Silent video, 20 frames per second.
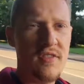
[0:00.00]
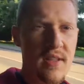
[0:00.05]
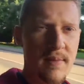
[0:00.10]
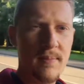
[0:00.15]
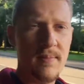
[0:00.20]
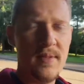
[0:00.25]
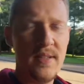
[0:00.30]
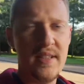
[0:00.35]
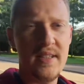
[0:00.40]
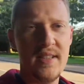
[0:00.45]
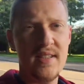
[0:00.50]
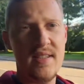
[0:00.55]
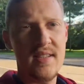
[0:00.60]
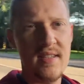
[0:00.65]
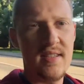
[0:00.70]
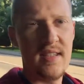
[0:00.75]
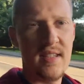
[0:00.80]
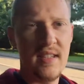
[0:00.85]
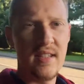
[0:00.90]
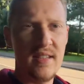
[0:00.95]
of them
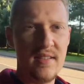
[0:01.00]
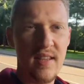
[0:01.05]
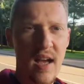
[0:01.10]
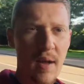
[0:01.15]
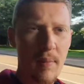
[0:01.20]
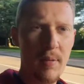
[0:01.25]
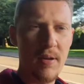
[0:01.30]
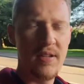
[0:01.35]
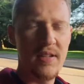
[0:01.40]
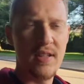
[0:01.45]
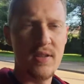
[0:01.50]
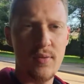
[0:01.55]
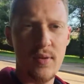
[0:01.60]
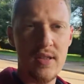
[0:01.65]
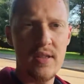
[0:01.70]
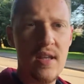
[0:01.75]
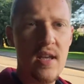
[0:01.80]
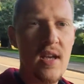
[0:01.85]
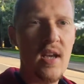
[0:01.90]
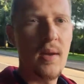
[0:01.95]
is in Dublin, that's
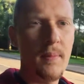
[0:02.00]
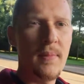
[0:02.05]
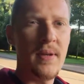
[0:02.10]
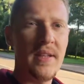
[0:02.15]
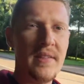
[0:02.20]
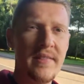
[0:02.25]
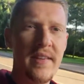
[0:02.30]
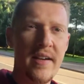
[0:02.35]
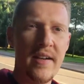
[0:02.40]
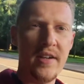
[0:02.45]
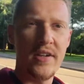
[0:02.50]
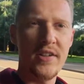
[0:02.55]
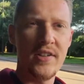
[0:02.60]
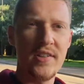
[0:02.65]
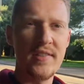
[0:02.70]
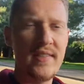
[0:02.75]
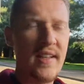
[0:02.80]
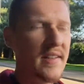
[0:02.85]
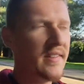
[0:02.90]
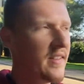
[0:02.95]
what me and Dea are
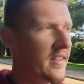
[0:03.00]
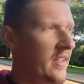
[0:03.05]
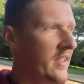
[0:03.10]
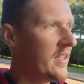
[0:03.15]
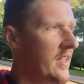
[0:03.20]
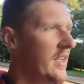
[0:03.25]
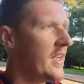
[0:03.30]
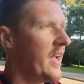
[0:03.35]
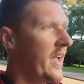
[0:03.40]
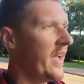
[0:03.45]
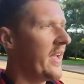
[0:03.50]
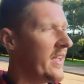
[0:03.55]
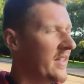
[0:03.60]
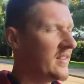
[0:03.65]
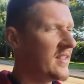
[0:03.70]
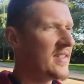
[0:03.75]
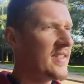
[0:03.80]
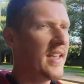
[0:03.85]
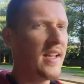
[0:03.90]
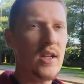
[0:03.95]
attending,
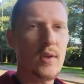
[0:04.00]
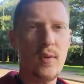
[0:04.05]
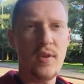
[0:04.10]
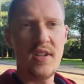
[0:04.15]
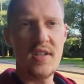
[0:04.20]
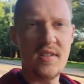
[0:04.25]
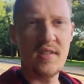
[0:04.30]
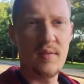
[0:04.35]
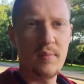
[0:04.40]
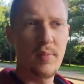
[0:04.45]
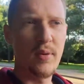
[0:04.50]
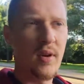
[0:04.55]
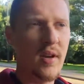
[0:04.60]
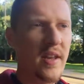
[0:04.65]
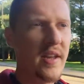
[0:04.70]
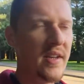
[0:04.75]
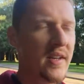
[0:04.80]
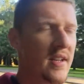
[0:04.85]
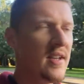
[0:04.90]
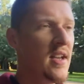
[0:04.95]
and the second one is in
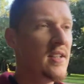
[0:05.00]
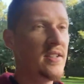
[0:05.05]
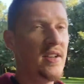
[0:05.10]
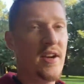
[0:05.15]
Berlin.